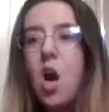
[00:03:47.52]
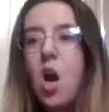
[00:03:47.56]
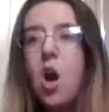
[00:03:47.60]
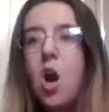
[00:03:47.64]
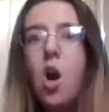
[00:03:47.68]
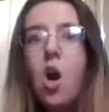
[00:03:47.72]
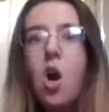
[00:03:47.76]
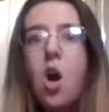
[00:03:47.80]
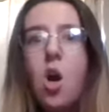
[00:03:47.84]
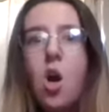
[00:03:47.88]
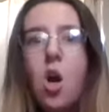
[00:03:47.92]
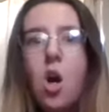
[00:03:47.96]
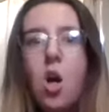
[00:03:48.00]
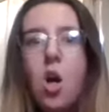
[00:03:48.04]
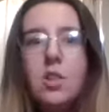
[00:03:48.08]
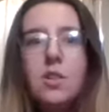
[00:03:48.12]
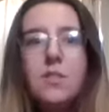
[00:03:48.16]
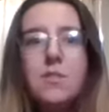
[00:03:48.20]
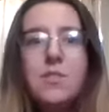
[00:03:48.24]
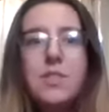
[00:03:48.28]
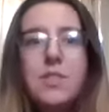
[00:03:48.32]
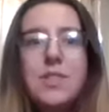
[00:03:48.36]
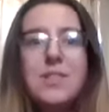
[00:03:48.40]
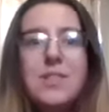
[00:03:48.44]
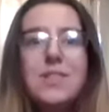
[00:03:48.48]
all
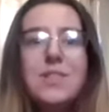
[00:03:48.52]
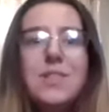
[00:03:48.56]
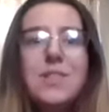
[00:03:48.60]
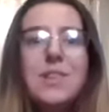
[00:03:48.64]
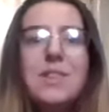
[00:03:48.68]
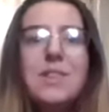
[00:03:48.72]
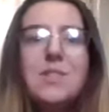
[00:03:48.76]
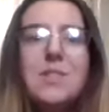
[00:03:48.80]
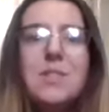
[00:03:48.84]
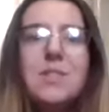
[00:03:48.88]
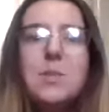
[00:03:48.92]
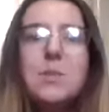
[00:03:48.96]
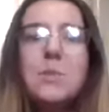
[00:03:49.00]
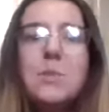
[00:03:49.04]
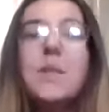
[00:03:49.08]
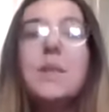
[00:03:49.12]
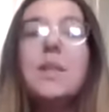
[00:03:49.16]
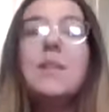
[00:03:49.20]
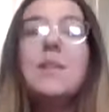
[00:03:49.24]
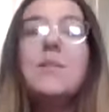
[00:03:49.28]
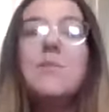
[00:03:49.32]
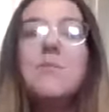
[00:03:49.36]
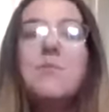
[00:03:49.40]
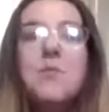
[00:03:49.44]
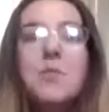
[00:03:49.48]
of the sensory
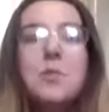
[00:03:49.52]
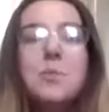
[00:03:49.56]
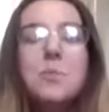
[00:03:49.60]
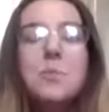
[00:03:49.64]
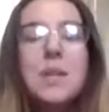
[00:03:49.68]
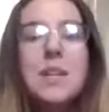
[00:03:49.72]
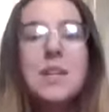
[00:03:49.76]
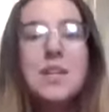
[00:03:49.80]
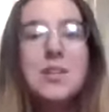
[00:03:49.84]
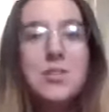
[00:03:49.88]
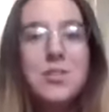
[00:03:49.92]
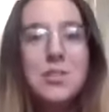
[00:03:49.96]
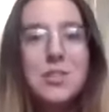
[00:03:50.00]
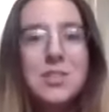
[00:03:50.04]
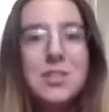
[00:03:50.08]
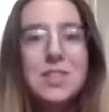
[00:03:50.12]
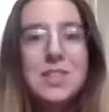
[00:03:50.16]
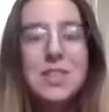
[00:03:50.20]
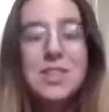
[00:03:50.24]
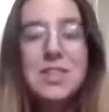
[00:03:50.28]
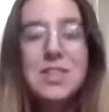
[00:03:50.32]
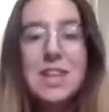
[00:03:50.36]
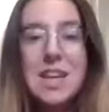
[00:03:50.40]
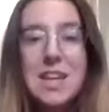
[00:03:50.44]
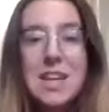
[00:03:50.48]
information that
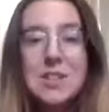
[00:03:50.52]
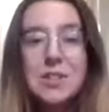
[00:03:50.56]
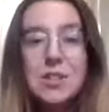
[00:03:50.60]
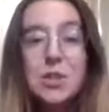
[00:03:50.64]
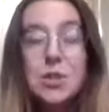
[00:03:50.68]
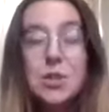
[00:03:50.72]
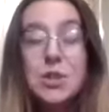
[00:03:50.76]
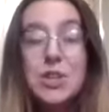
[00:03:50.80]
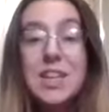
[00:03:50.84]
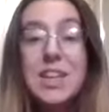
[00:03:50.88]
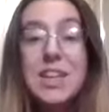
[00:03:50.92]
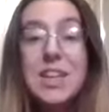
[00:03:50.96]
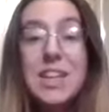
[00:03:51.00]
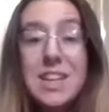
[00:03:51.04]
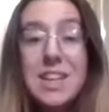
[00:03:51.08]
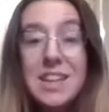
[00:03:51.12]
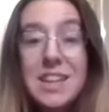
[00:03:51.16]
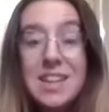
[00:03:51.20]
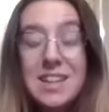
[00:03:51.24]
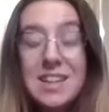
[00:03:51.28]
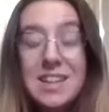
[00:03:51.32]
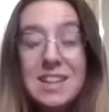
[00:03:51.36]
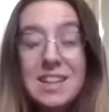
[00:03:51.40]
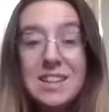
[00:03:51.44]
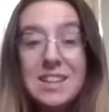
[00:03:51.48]
they took
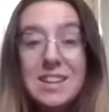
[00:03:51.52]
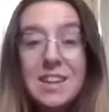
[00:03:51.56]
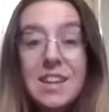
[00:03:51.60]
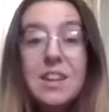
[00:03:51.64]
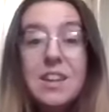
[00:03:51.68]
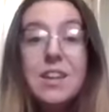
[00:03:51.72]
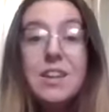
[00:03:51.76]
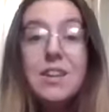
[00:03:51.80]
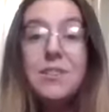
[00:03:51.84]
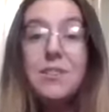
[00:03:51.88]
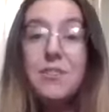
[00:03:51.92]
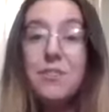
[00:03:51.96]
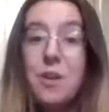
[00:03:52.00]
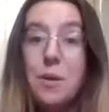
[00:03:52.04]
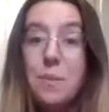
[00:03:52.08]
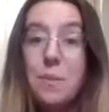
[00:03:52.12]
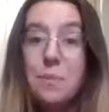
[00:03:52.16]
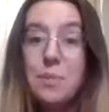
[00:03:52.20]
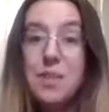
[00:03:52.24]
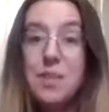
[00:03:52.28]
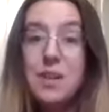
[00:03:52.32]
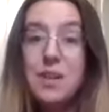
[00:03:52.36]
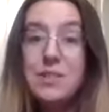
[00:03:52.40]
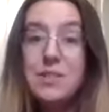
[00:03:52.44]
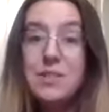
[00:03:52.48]
in from
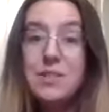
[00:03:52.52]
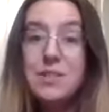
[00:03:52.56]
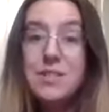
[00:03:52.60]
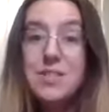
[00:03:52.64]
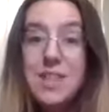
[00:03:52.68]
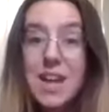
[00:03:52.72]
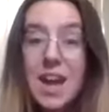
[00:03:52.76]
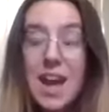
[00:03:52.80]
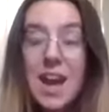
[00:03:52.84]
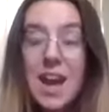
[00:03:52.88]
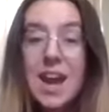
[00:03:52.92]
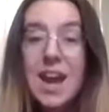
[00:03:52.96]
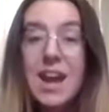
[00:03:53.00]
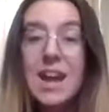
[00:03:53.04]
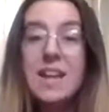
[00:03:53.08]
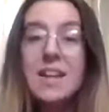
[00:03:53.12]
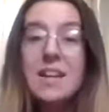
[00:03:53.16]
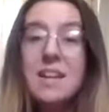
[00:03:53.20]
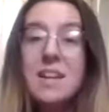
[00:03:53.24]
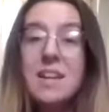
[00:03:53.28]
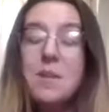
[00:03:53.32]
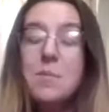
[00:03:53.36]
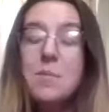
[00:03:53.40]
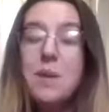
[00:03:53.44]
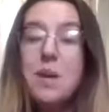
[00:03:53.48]
their day, and it
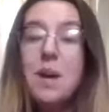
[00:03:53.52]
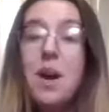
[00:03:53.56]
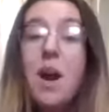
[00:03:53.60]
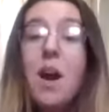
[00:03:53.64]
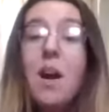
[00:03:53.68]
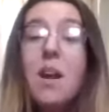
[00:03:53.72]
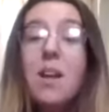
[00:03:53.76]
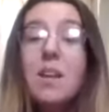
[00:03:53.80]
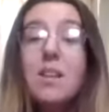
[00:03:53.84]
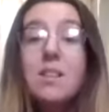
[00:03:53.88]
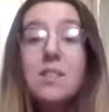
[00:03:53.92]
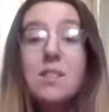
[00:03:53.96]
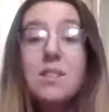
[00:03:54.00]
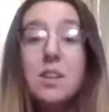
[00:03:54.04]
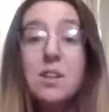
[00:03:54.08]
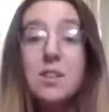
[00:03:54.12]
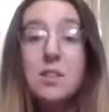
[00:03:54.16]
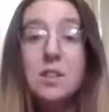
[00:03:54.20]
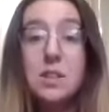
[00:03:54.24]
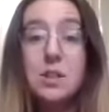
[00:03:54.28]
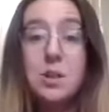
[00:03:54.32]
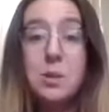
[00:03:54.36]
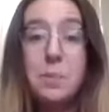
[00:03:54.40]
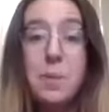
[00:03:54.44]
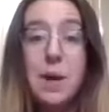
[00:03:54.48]
can be hard on their
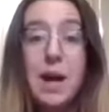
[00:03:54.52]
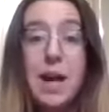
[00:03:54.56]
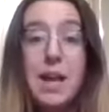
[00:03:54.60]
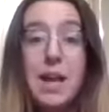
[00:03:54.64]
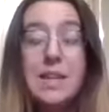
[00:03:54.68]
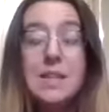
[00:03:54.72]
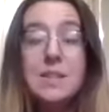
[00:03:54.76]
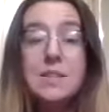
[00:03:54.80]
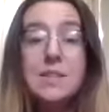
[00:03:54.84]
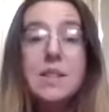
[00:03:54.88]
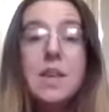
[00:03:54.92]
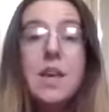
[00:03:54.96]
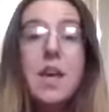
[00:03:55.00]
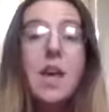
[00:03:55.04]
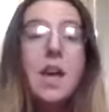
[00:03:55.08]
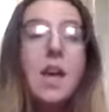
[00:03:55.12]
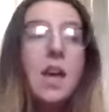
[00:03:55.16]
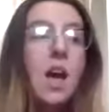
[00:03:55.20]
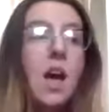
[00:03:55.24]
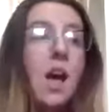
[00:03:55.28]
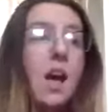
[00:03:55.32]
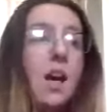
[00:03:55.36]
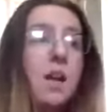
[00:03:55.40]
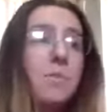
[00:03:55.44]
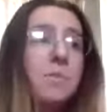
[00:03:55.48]
little bodies.
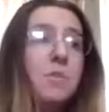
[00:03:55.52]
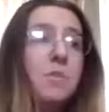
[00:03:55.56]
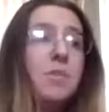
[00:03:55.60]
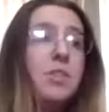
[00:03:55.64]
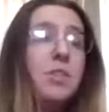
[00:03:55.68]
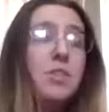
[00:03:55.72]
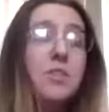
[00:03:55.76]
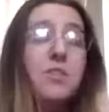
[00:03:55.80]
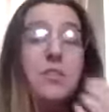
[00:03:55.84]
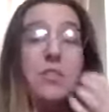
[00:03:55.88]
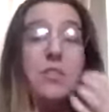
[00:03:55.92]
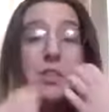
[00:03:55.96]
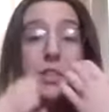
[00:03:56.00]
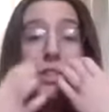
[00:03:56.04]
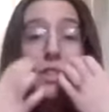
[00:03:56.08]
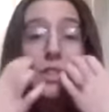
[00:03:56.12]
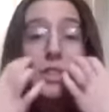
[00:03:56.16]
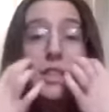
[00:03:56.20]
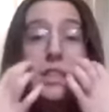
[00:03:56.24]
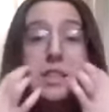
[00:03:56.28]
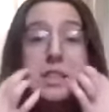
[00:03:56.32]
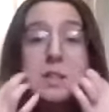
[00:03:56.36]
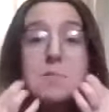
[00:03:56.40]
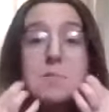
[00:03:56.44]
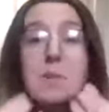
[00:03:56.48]
During the first
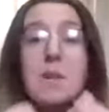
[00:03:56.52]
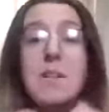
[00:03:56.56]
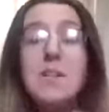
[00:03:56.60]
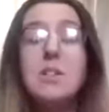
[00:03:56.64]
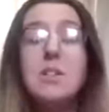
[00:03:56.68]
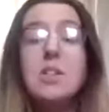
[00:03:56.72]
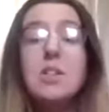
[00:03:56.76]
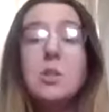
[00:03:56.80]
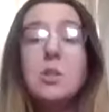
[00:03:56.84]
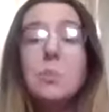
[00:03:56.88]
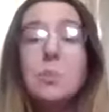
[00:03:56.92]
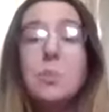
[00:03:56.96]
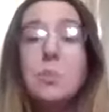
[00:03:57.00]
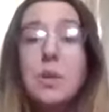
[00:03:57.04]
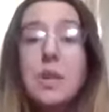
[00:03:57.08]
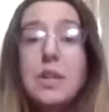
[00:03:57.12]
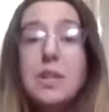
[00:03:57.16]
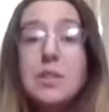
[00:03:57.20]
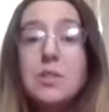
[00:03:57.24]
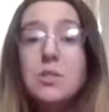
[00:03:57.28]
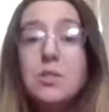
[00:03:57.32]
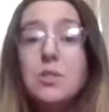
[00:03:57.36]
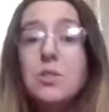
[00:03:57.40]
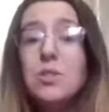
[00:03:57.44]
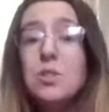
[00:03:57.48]
6 months, their
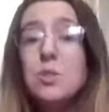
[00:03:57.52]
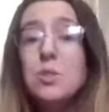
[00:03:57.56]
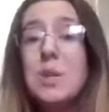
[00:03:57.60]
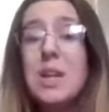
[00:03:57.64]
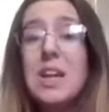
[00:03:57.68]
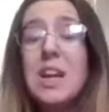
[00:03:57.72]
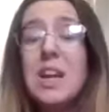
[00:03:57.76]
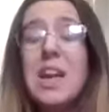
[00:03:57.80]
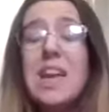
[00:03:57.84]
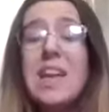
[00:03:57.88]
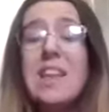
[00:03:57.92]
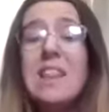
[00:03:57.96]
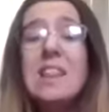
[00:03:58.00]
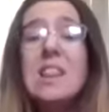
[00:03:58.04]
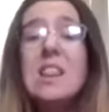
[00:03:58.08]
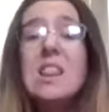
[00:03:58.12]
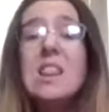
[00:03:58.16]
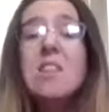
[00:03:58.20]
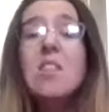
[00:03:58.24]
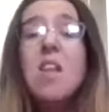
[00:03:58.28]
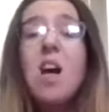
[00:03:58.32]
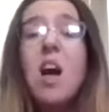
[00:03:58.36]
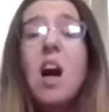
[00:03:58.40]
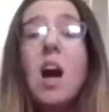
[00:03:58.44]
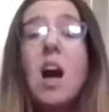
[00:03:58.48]
brains are doing a
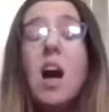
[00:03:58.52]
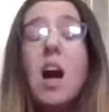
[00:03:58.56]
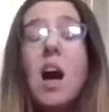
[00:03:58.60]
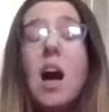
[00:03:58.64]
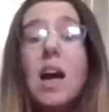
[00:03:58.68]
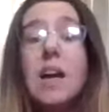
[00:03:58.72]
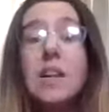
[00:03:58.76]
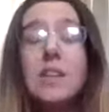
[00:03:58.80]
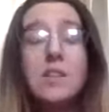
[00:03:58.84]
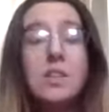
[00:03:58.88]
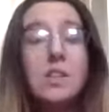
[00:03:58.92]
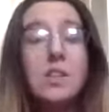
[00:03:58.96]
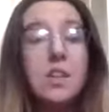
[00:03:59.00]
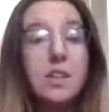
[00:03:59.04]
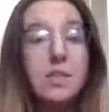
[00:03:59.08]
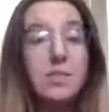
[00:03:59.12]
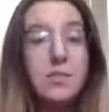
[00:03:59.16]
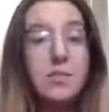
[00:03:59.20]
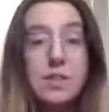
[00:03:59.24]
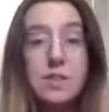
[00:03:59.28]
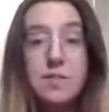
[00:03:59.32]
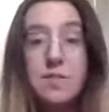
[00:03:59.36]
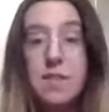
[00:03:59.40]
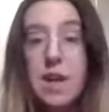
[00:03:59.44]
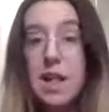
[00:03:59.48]
lot of
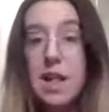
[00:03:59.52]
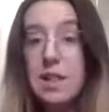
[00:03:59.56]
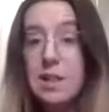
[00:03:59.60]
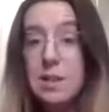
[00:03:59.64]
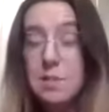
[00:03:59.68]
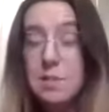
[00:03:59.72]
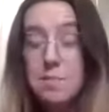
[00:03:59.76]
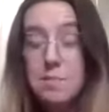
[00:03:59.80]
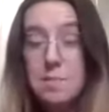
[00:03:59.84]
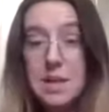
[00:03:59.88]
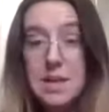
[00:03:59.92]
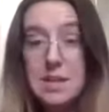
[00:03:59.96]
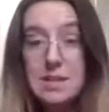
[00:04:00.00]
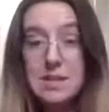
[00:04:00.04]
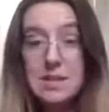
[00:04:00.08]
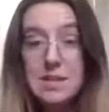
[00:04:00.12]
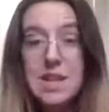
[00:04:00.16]
development,